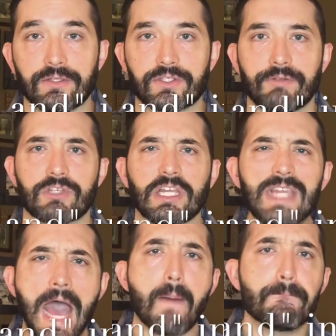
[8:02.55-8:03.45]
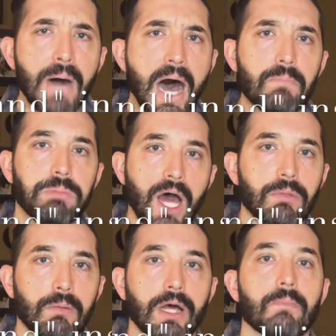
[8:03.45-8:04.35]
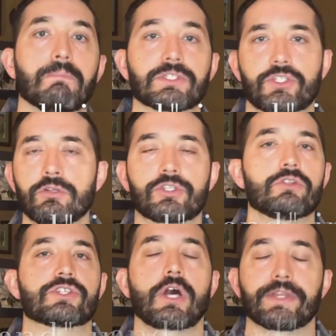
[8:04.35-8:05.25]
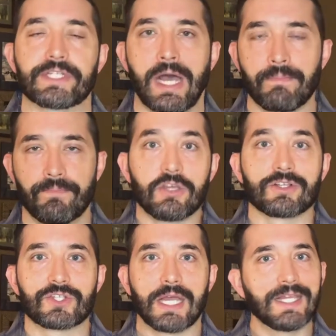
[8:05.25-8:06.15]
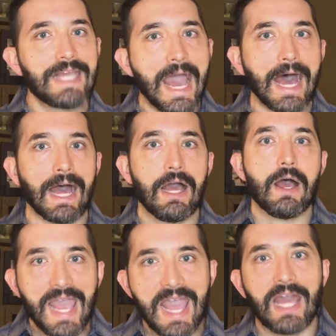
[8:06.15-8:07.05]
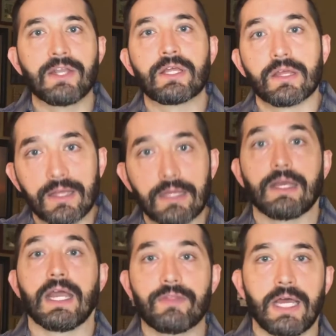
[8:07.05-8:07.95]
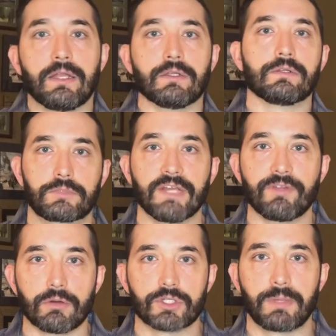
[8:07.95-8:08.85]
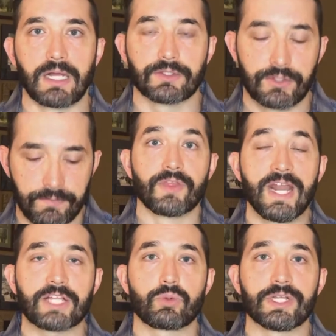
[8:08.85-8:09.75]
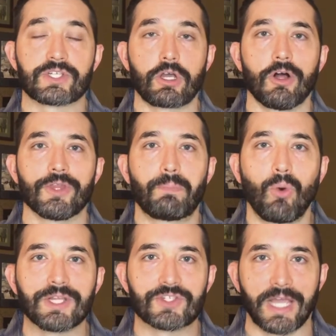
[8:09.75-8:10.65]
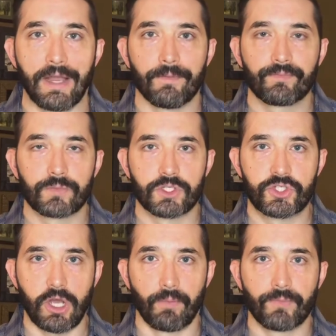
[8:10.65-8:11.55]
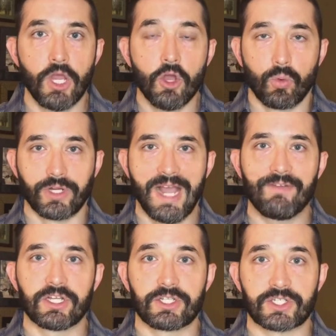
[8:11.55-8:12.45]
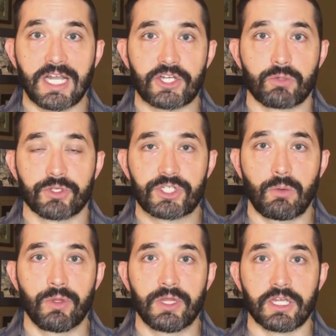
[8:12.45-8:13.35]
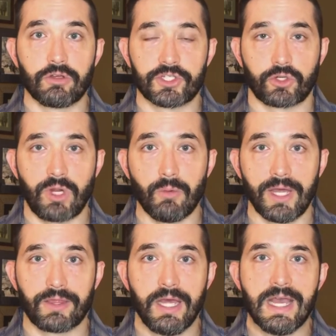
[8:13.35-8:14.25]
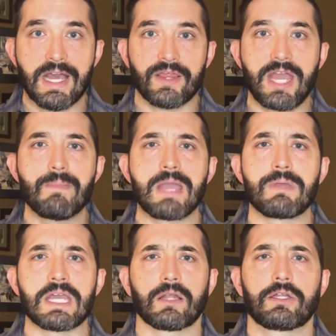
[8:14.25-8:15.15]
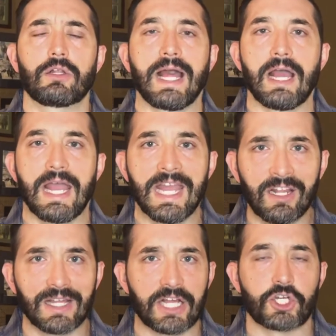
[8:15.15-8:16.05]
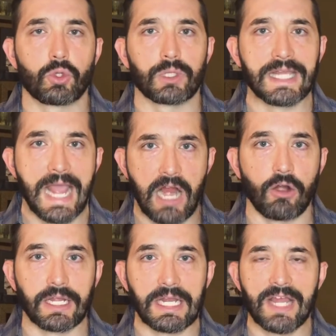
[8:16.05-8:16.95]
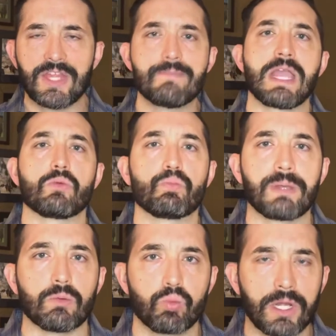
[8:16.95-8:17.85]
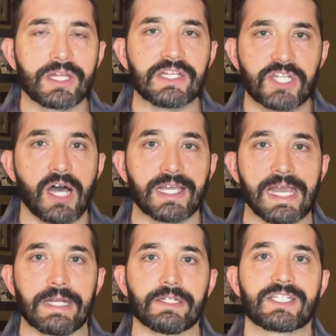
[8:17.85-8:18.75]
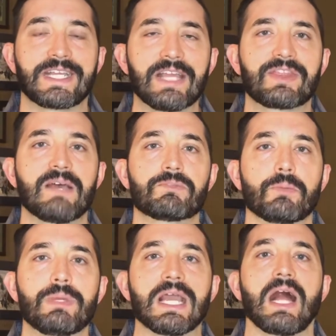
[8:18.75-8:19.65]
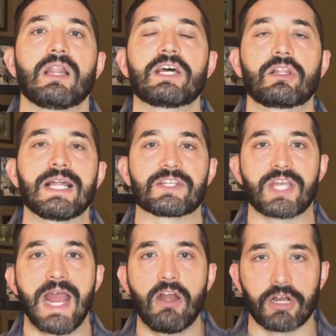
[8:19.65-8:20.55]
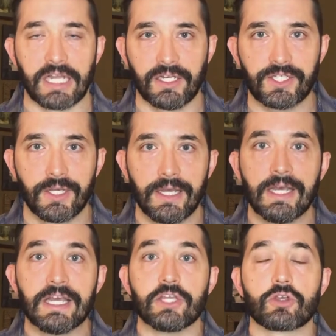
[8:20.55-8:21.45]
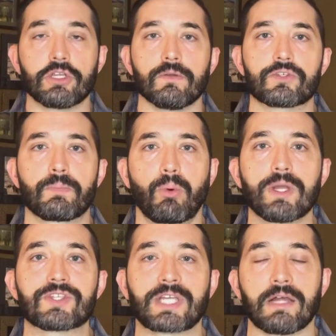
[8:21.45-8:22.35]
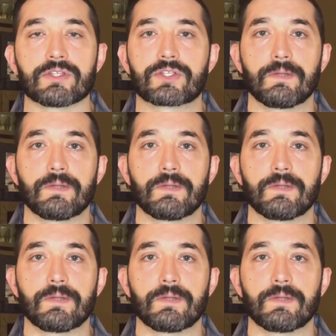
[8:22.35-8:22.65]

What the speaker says: Instead of saying, yeah, but, blah, blah, blah. My students do this all the time. You can say, yeah, and then give your response. The next one is called the point scale. So when you're having a discussion with someone that you disagree with, they may be a little intellectually arrogant, and they may be really dug in. To get them to be a little less arrogant, you can use the point scale.